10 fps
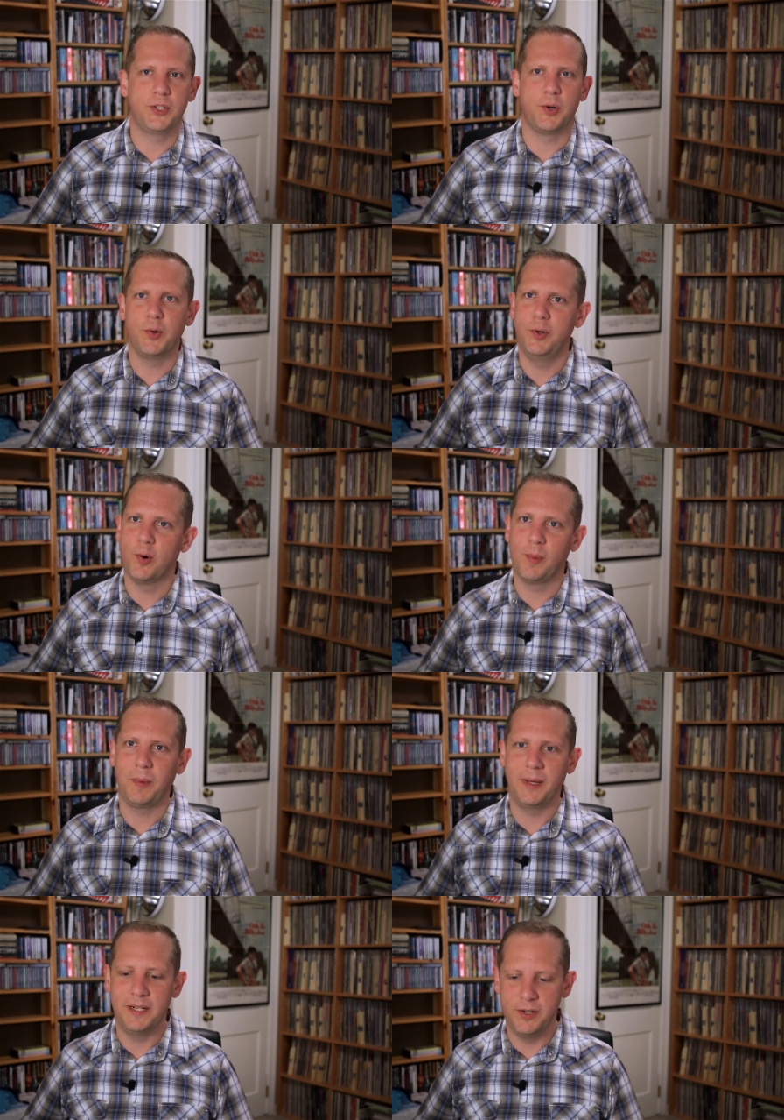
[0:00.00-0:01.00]
Don't
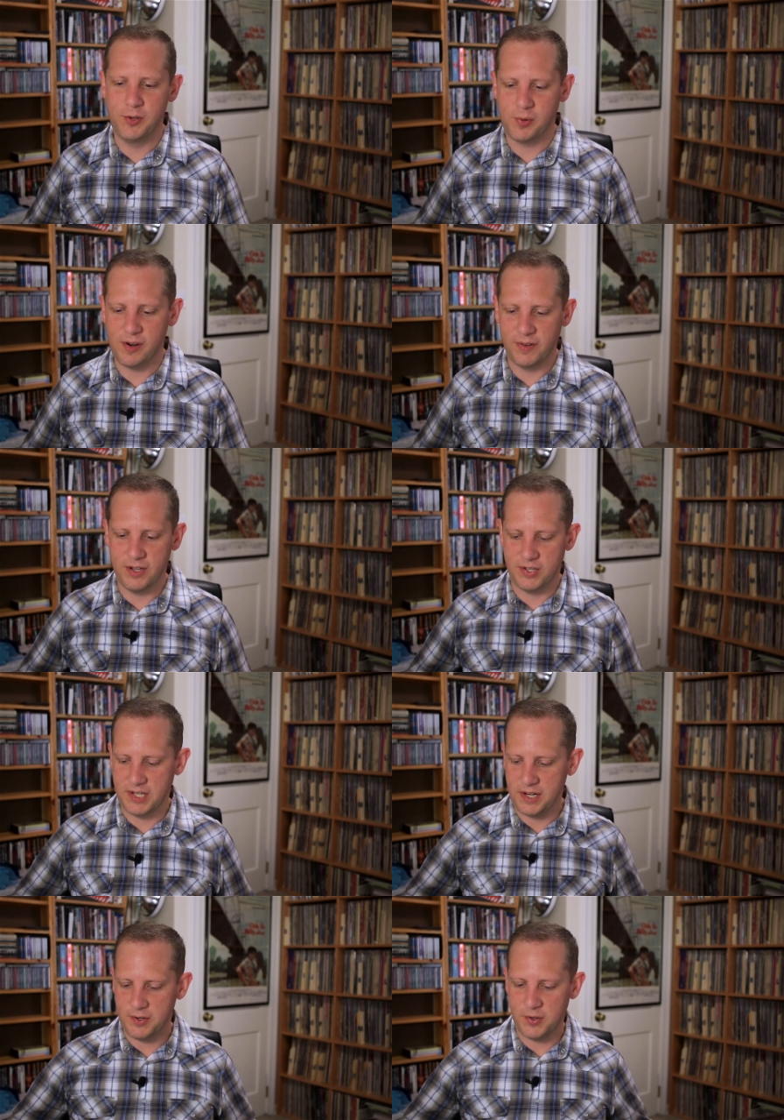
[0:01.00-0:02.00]
normally do 12-inch
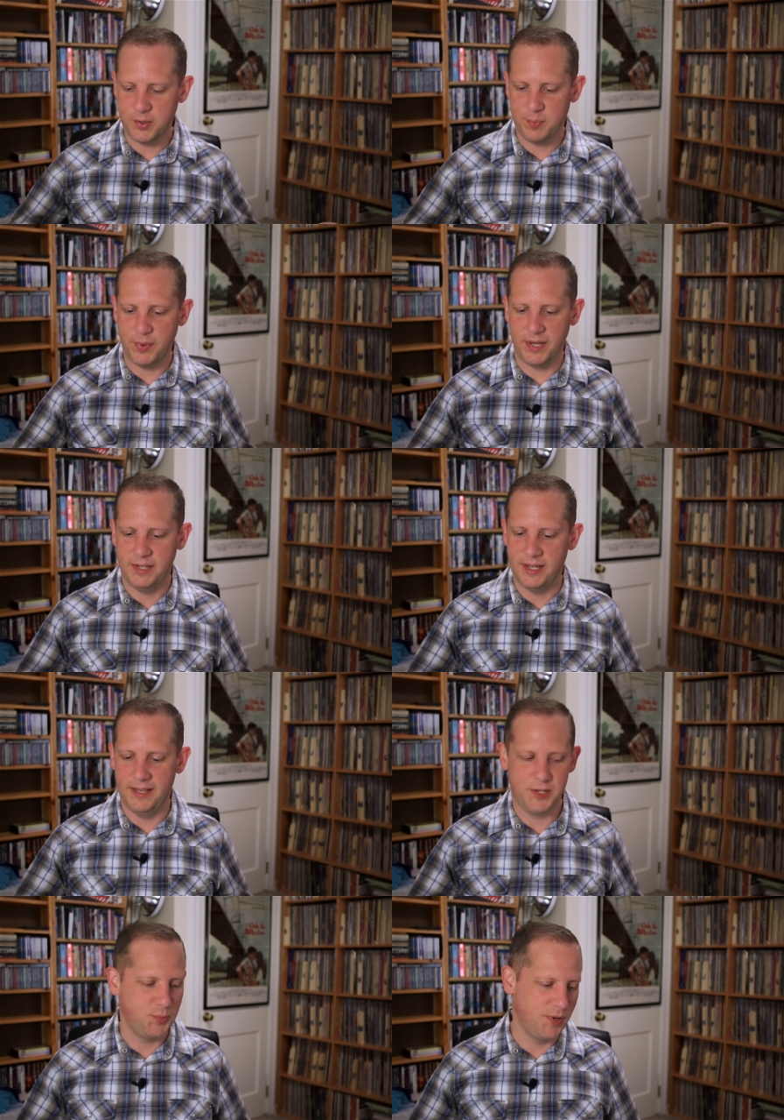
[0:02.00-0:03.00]
singles, but uh,
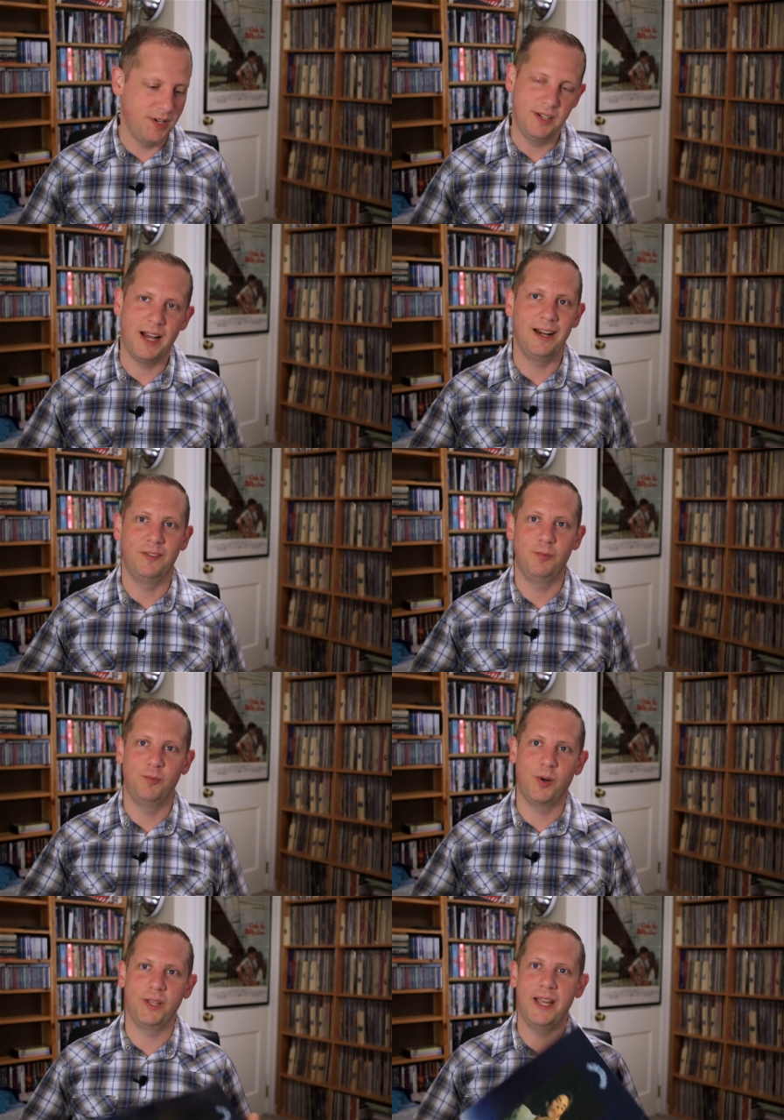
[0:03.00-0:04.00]
this one I
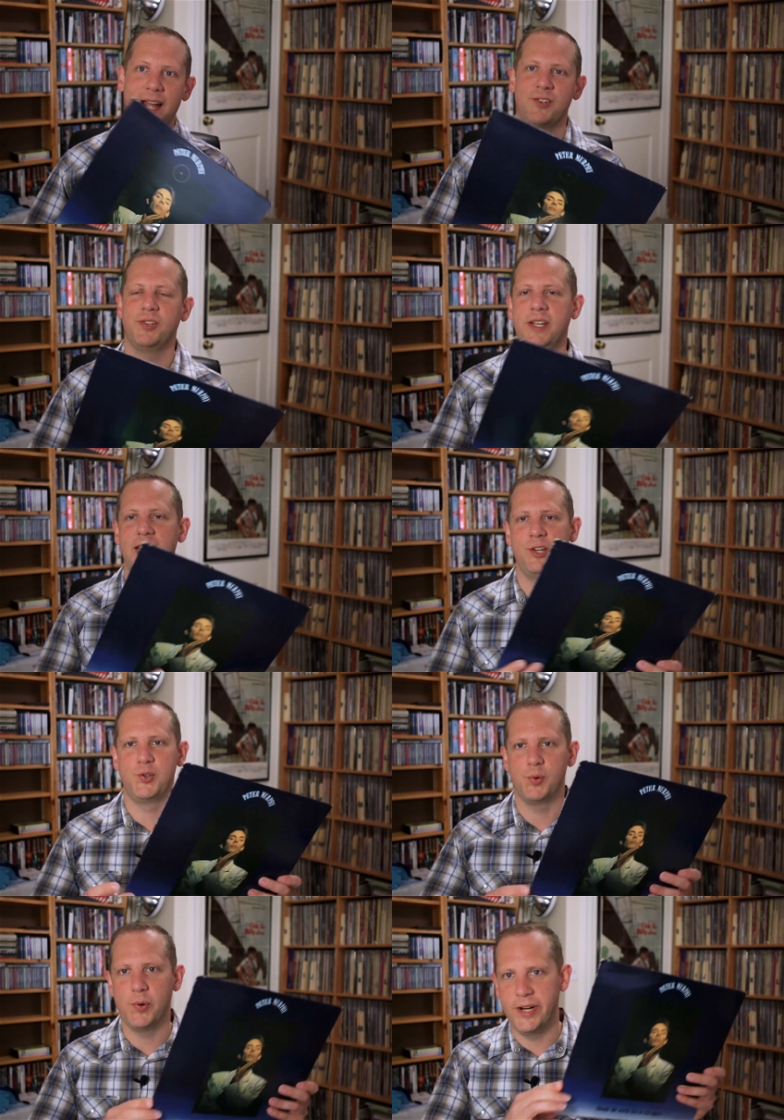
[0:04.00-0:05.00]
really actually
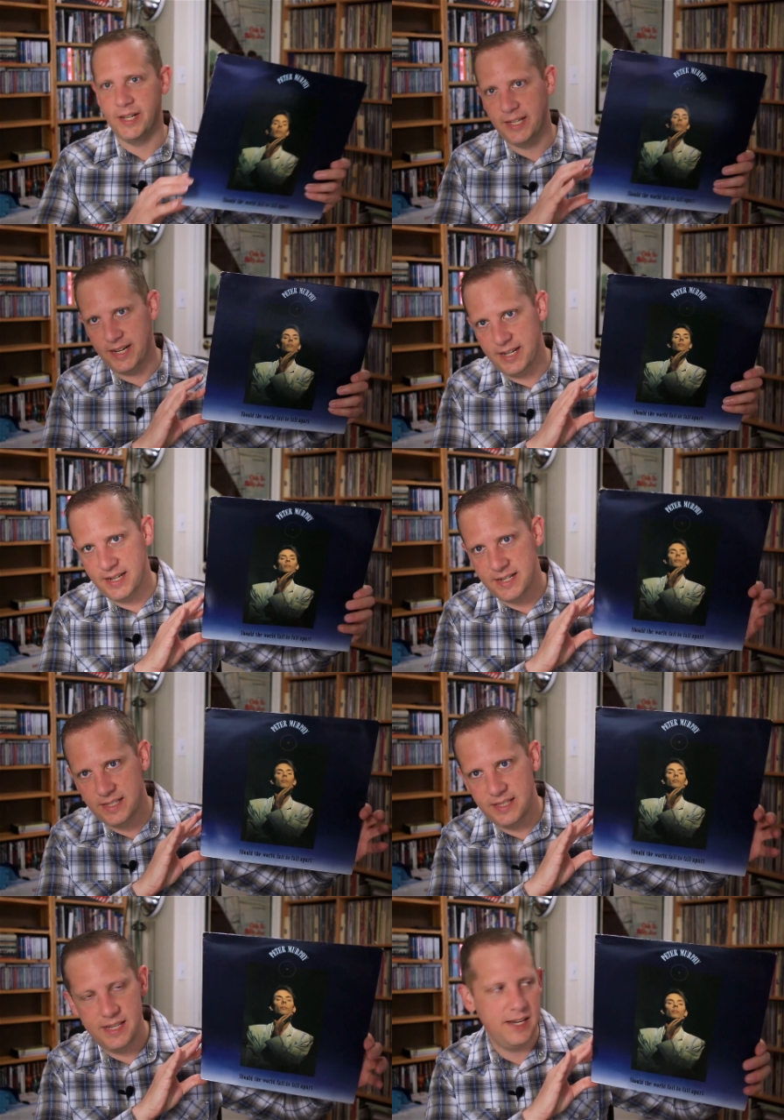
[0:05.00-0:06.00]
enjoyed, and that
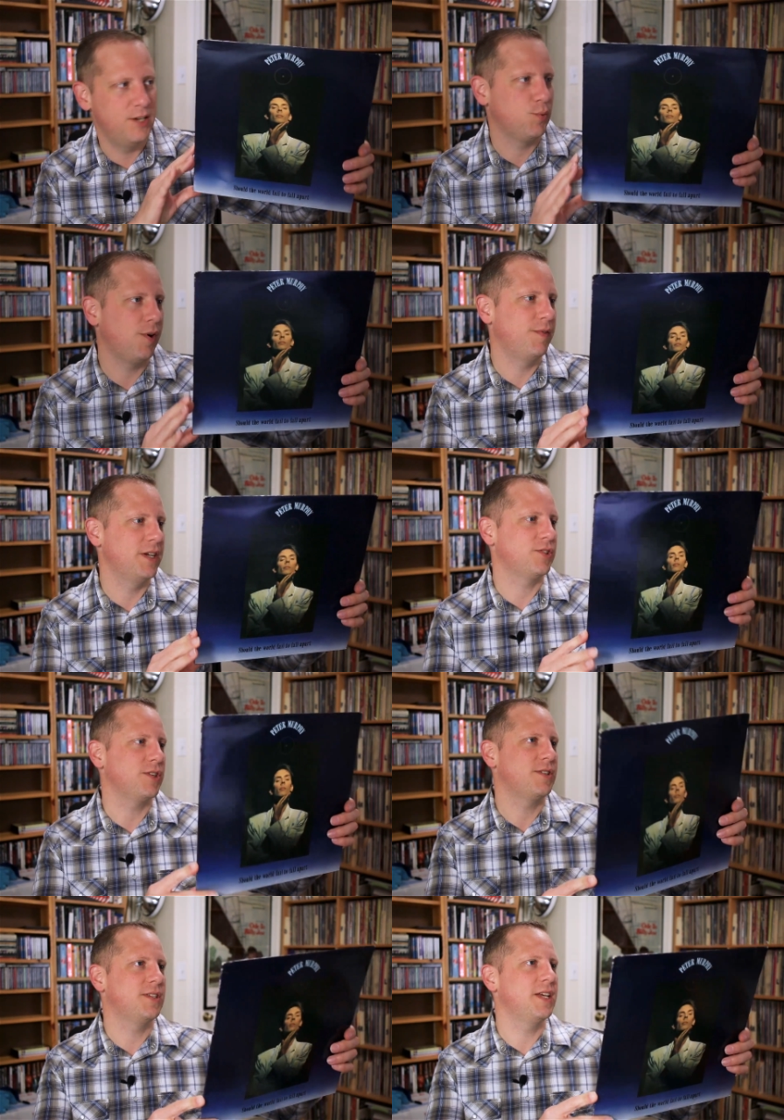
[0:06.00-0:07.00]
is the 12-inch
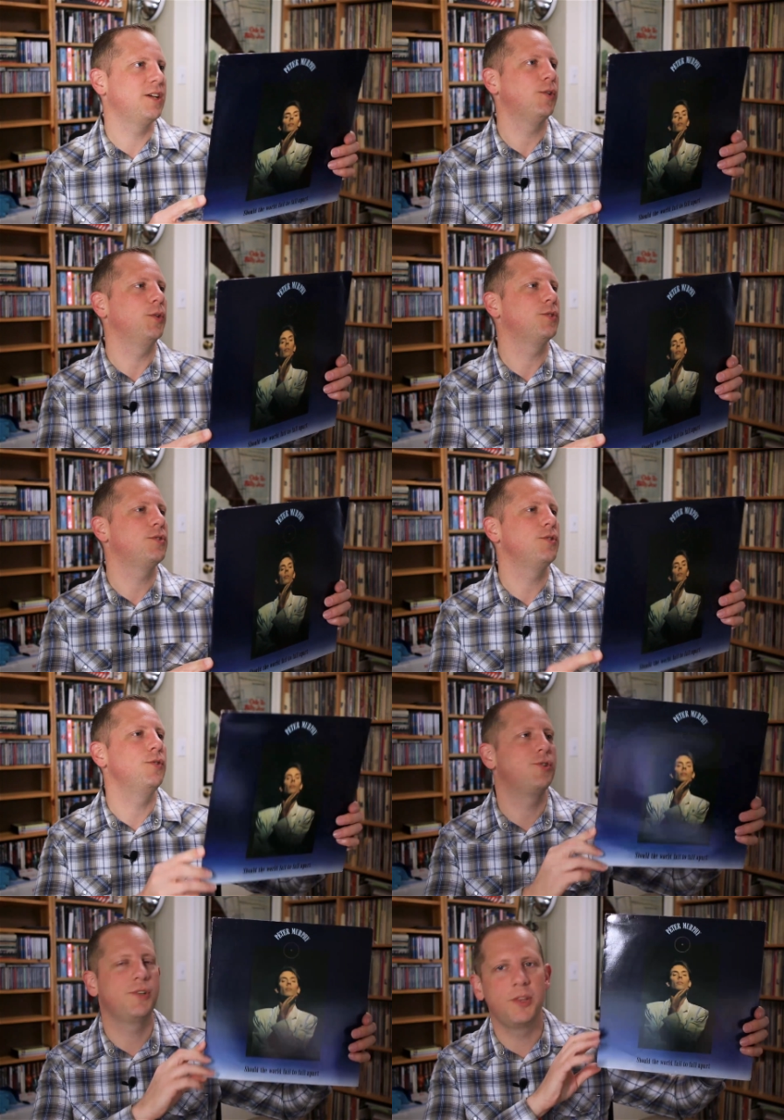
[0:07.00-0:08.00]
single
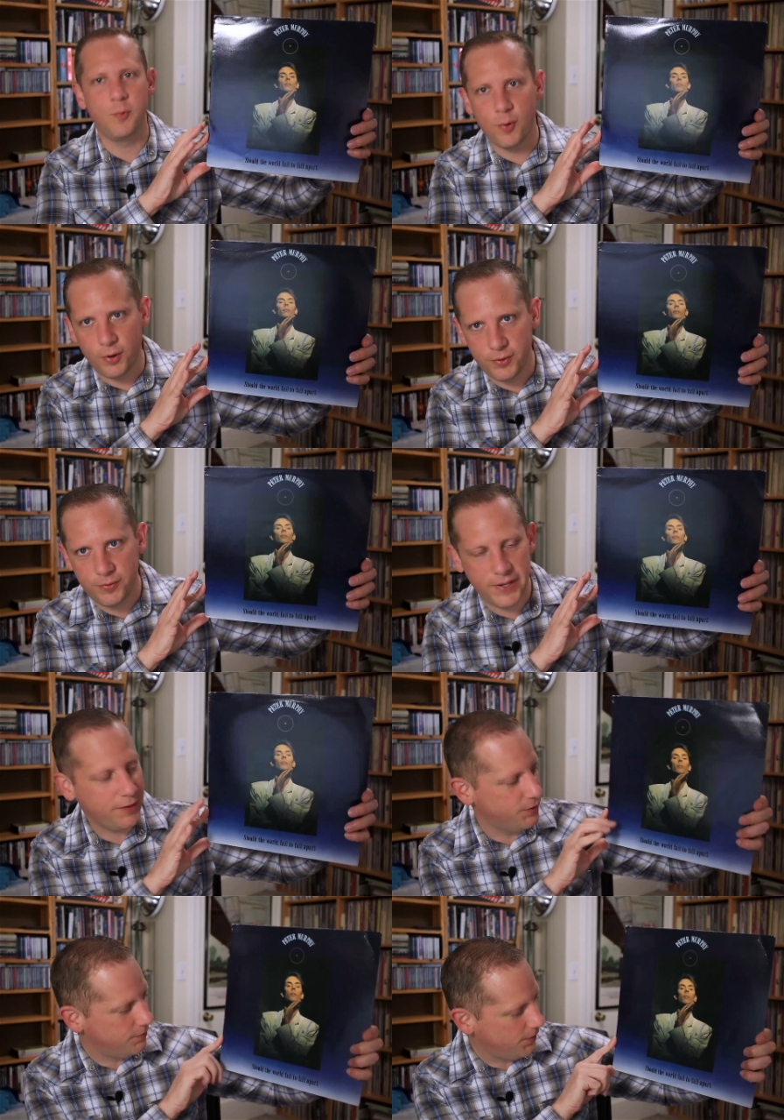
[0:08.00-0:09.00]
to Should the World
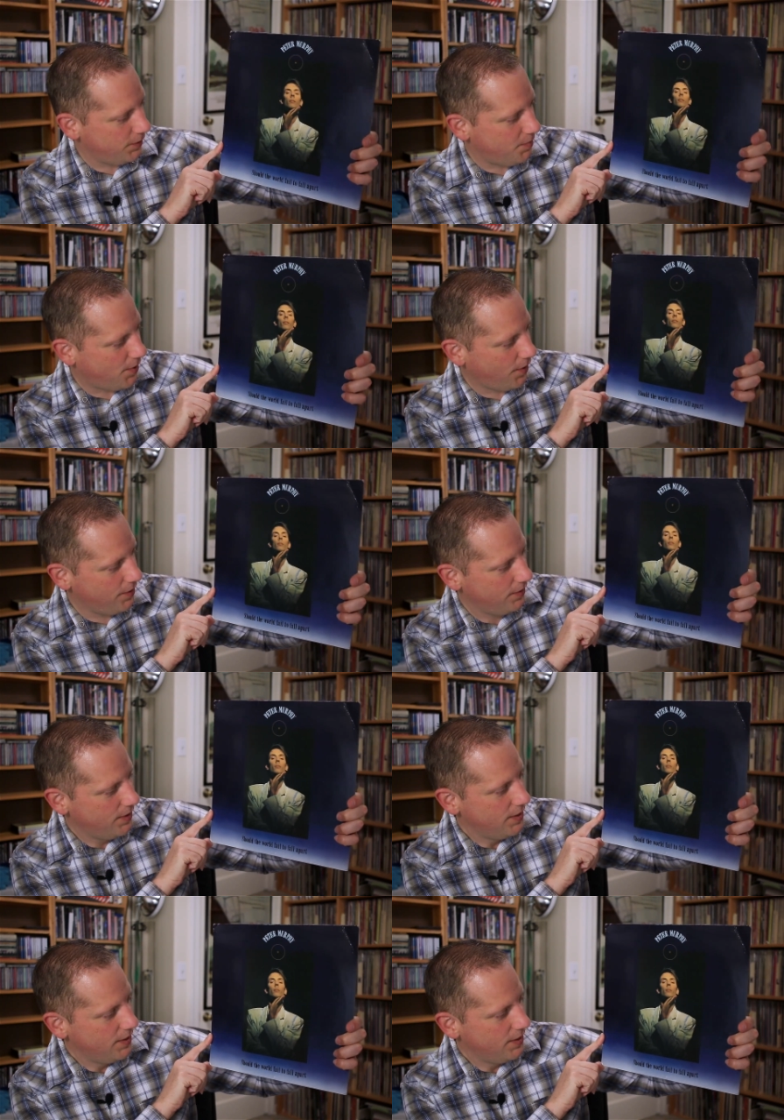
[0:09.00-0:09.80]
Fail to Fall Apart